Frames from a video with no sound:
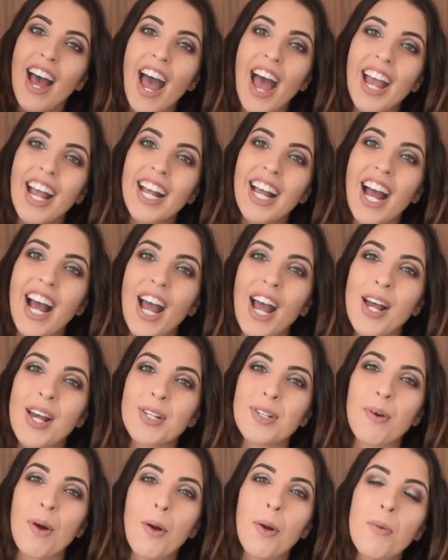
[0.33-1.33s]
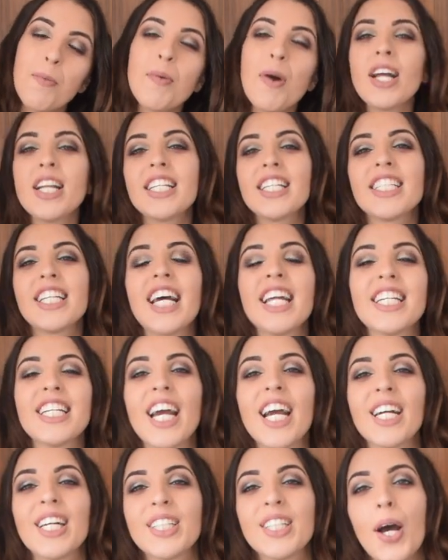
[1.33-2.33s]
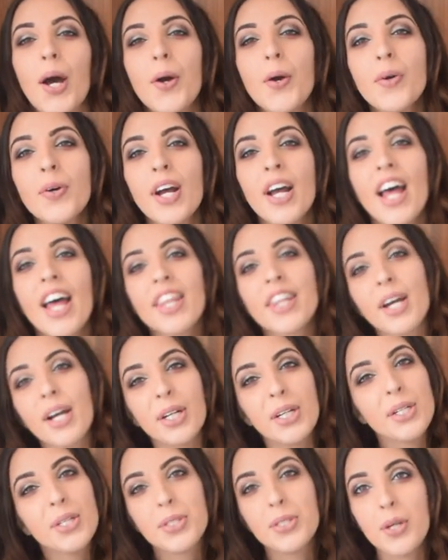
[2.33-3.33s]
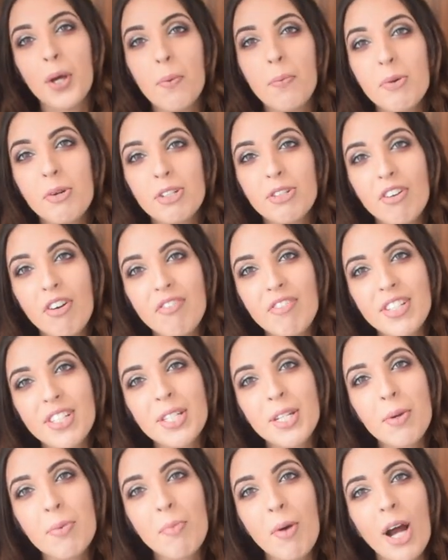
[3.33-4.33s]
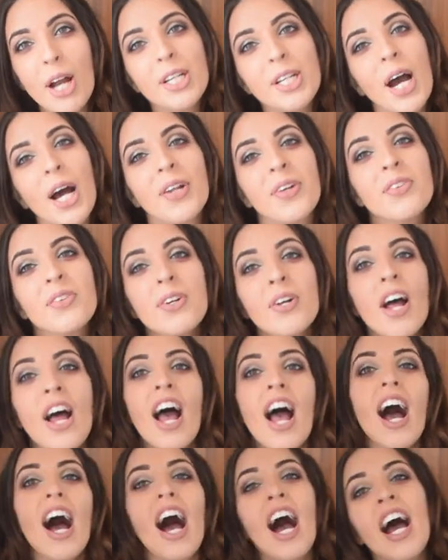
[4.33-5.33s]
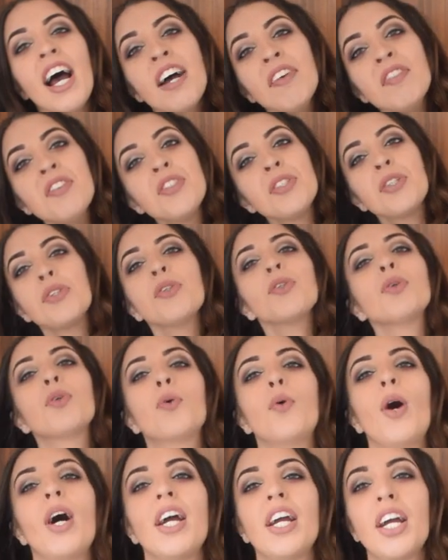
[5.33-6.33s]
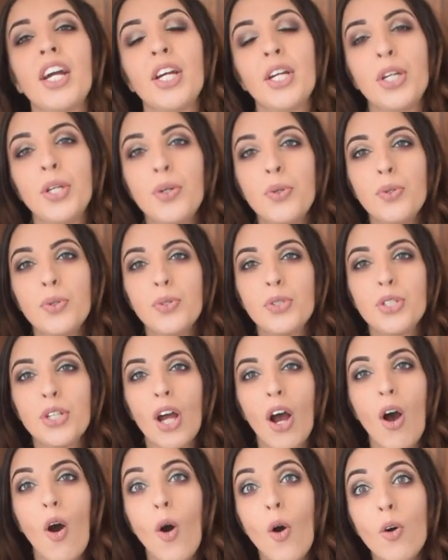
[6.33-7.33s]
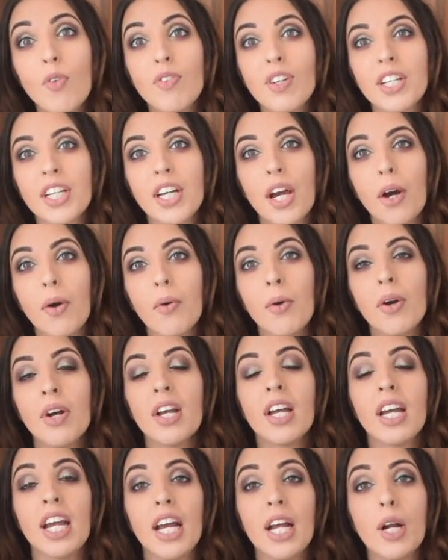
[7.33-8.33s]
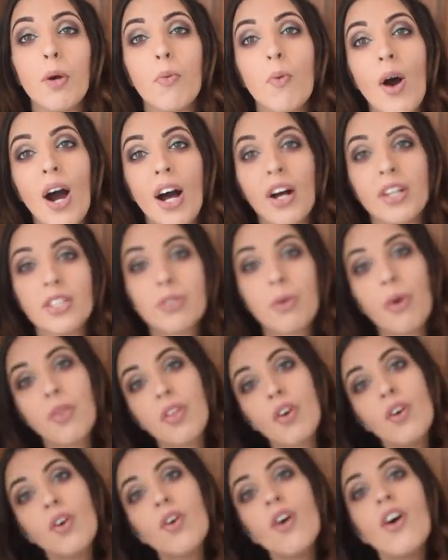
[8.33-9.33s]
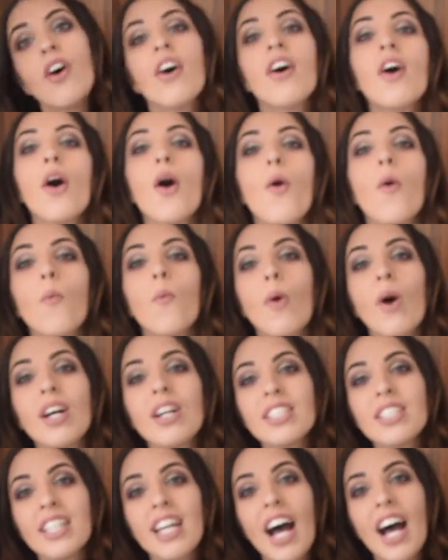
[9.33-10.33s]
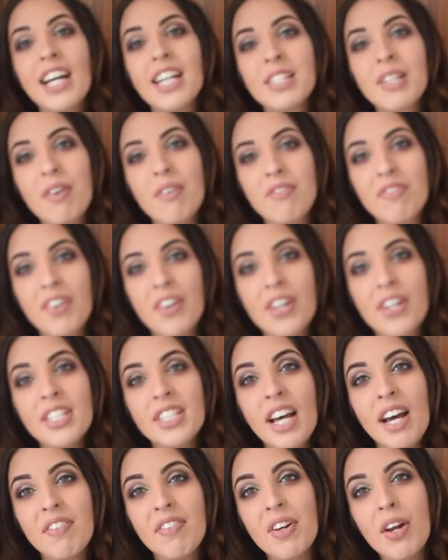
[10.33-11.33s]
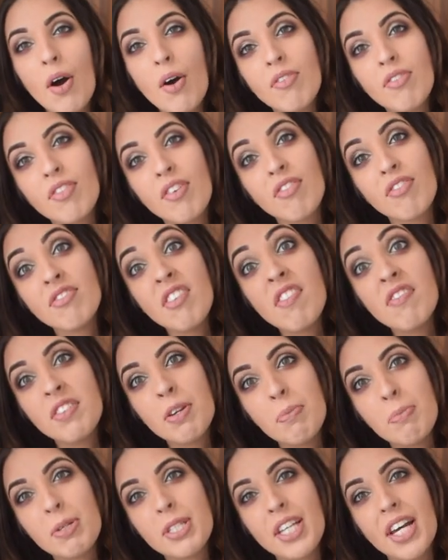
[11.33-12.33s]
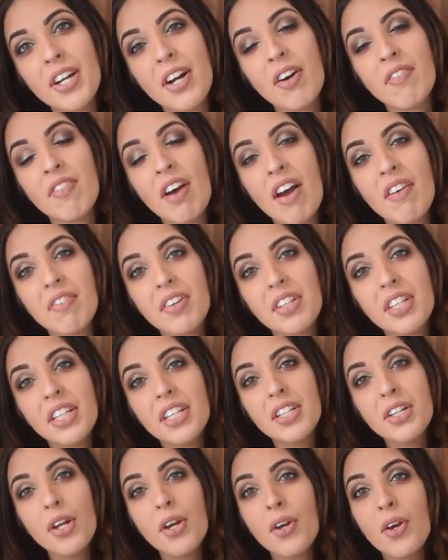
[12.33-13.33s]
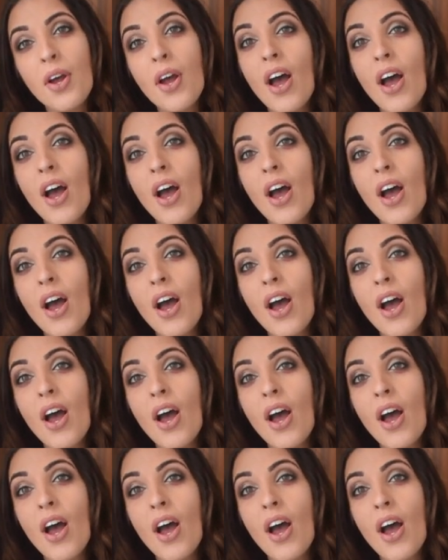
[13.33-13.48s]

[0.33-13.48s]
Hi guys, welcome back to TattyXO. Thank you so much for visiting my channel. I haven't done quite a huge haul video in a while, so I thought, whilst I at first have an offer of 50% off everything,